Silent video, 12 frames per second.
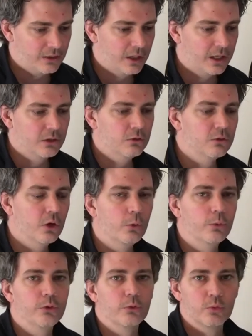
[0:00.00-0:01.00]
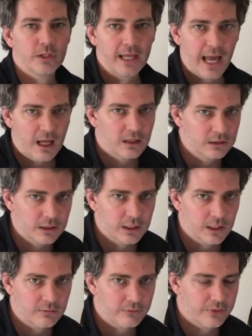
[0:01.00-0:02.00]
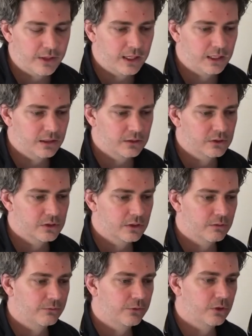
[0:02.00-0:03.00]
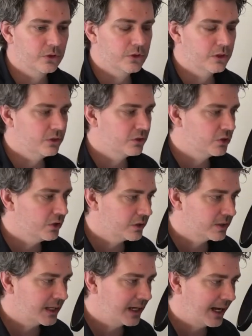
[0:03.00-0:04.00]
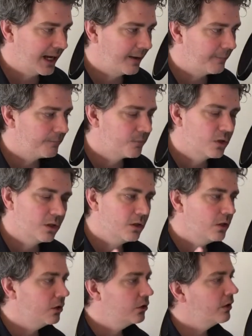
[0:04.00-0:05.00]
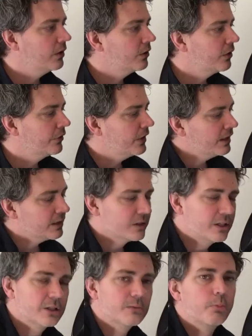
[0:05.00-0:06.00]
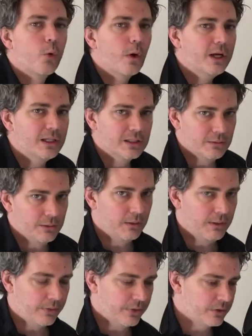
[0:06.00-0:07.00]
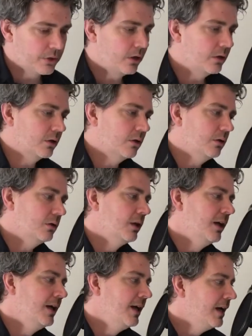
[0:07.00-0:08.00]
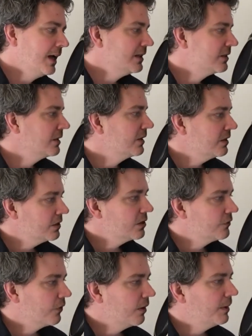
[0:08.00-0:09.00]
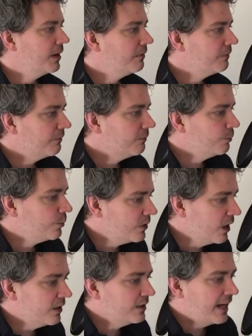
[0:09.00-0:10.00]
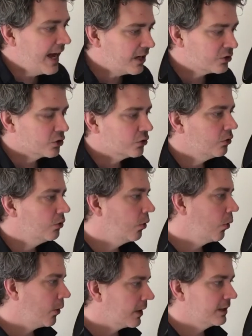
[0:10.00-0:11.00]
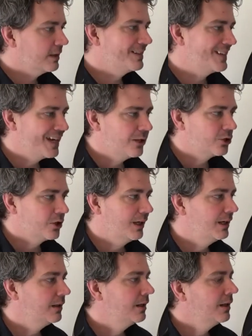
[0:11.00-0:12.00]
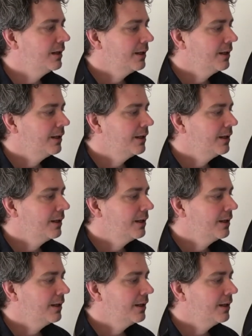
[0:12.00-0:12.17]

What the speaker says: let you know the reality of things versus just the thing that's disappointing to me about this article is that this is from a national organization